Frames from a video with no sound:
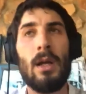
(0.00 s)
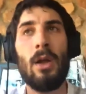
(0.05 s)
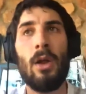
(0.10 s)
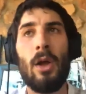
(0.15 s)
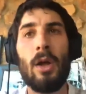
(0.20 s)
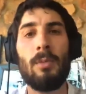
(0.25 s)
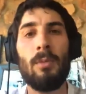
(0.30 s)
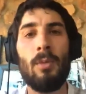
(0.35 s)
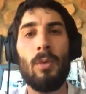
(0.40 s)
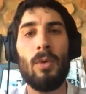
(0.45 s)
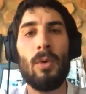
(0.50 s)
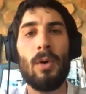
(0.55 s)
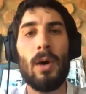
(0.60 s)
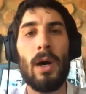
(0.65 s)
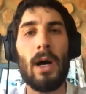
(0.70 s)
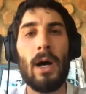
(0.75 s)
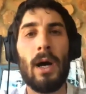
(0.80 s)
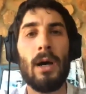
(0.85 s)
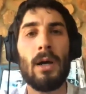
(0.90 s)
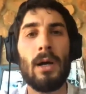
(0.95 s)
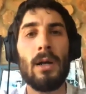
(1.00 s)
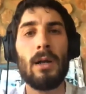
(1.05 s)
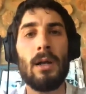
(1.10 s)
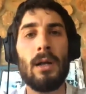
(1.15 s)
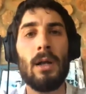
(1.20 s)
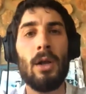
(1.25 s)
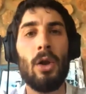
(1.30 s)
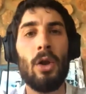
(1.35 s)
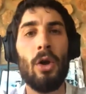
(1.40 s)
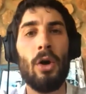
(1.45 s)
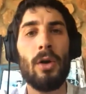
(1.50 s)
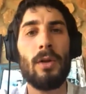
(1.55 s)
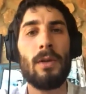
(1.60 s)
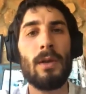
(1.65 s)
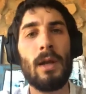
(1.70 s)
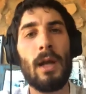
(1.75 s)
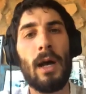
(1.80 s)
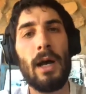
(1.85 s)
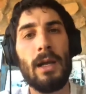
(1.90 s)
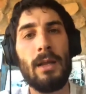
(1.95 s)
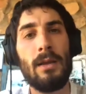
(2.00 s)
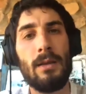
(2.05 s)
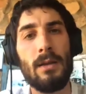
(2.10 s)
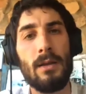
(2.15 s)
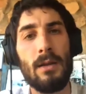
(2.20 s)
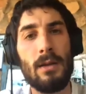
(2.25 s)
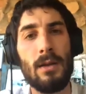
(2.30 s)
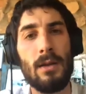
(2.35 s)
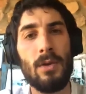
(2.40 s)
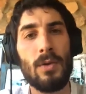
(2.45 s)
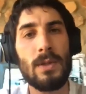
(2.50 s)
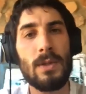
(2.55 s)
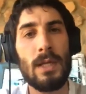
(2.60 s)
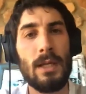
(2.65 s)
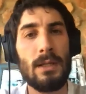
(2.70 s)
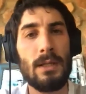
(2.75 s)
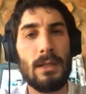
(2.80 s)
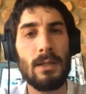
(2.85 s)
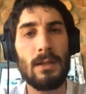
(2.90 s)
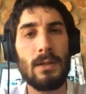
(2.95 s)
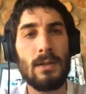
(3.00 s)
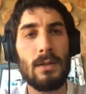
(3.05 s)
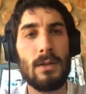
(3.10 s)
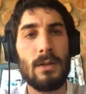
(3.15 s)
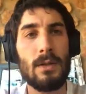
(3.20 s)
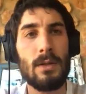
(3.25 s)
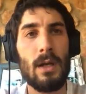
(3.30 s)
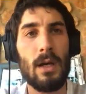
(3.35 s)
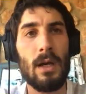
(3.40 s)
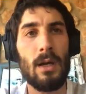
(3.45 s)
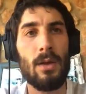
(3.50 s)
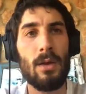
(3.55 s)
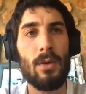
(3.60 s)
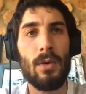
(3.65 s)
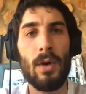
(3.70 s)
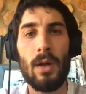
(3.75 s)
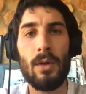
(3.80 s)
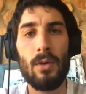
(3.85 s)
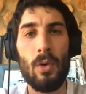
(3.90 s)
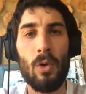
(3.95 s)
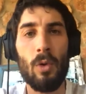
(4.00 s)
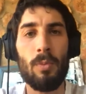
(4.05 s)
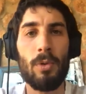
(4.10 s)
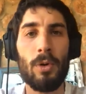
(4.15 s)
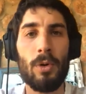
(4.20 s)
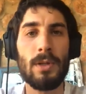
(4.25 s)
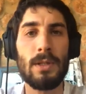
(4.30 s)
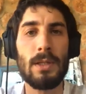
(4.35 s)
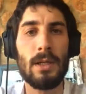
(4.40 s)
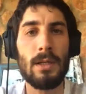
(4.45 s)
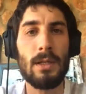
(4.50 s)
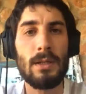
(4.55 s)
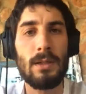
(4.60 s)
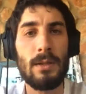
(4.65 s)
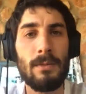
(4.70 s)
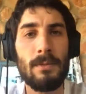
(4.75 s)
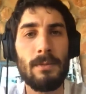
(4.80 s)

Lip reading: a lot more alert and heightened in your senses throughout the whole process.